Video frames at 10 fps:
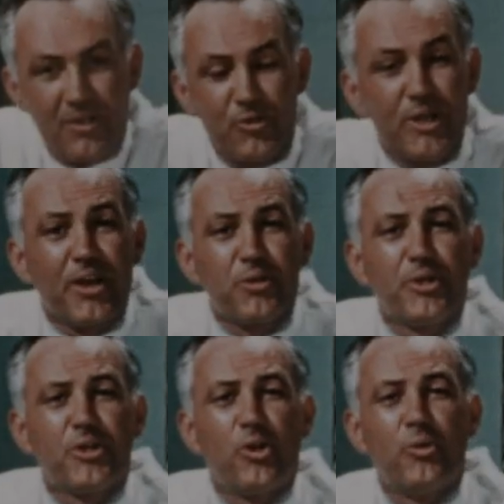Well, now that
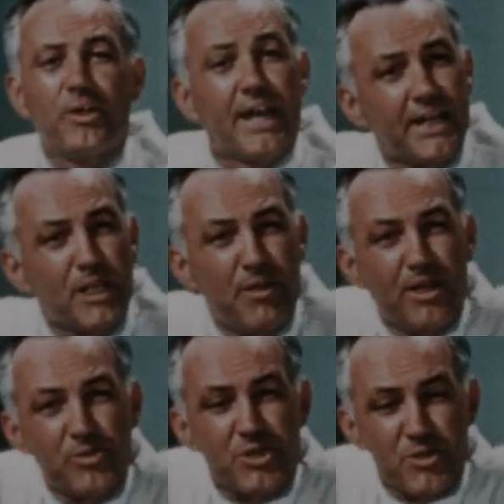we know what
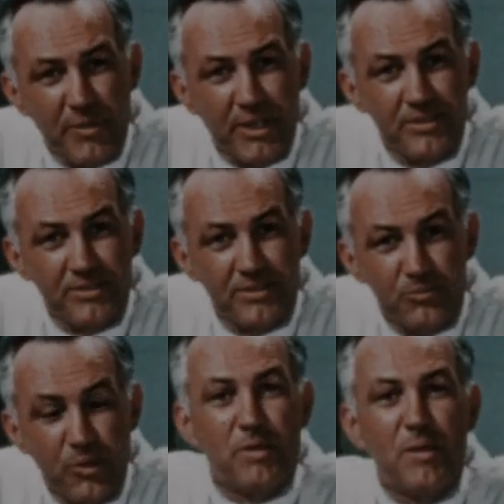antibiosis means,
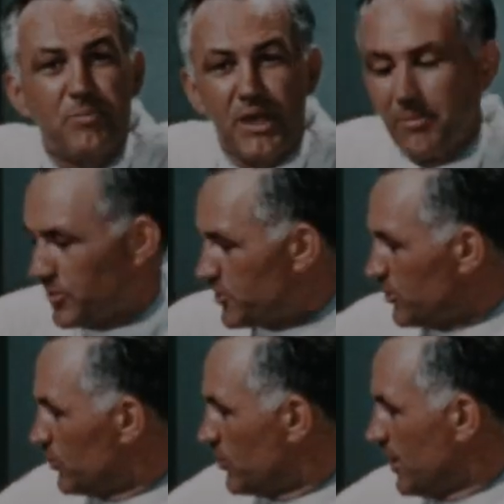we may be able
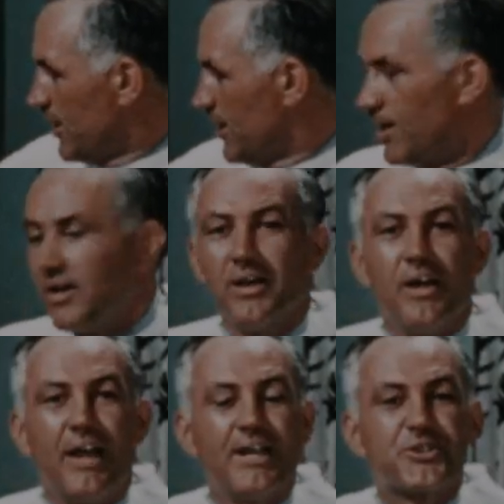to
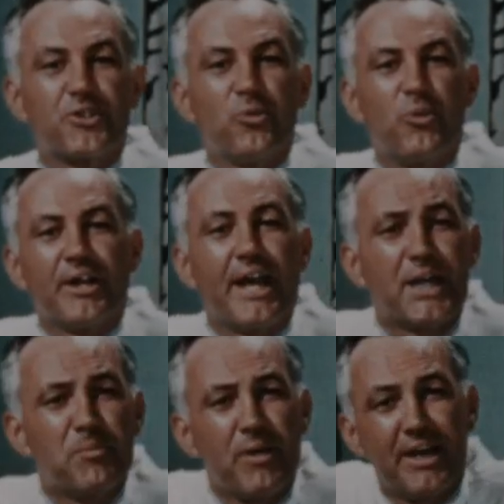answer what
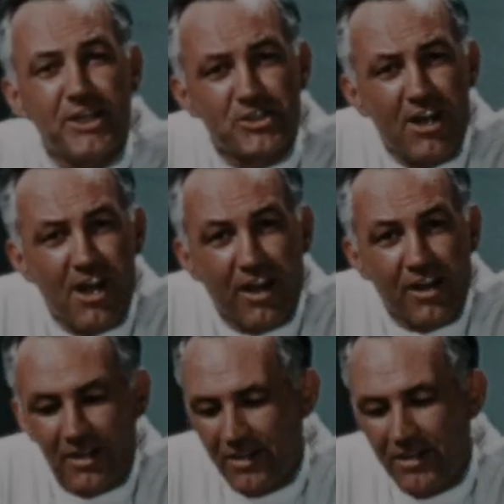antibiotics are.
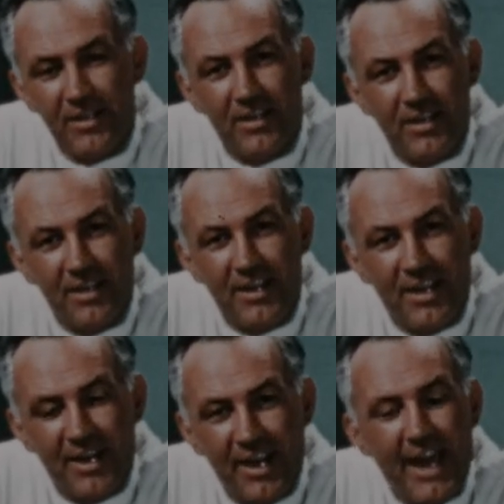
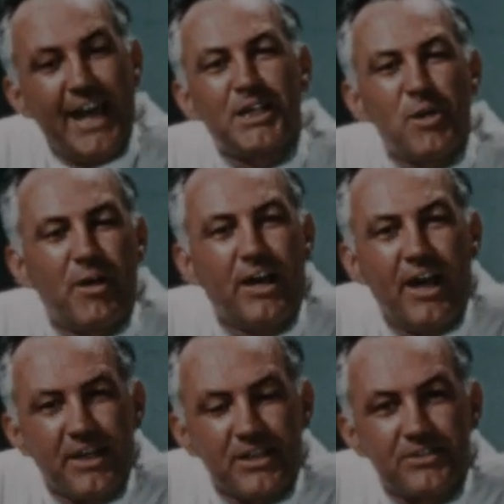
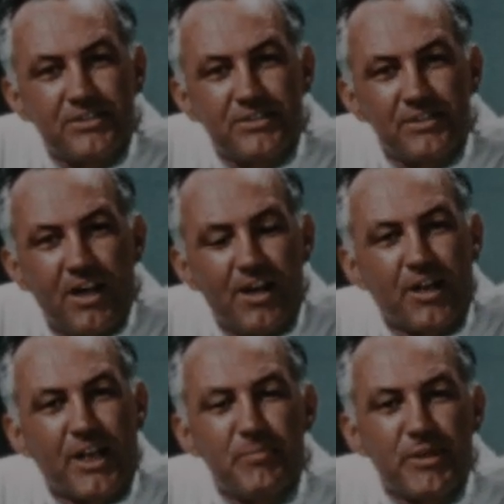Antibiotics are
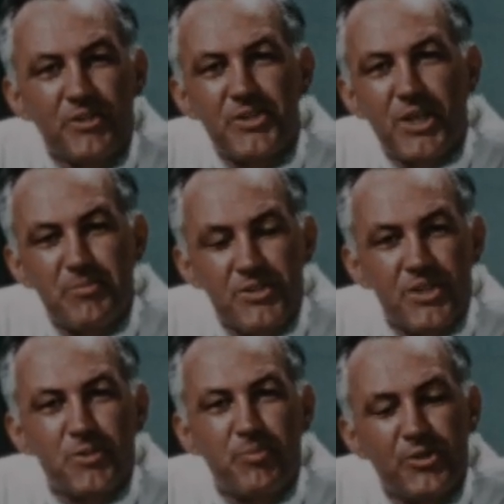chemical
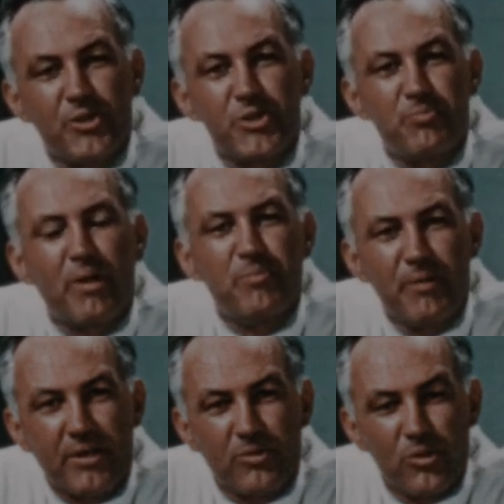substances produced by
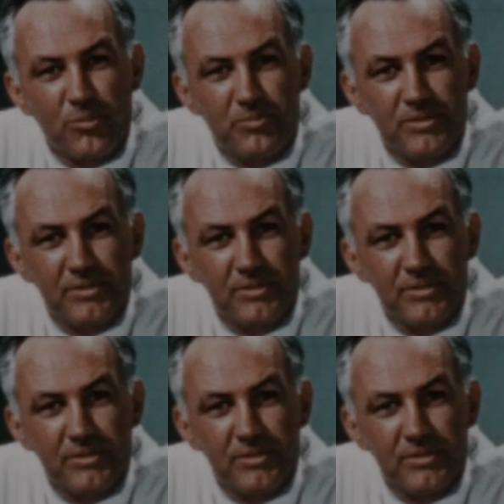microbes,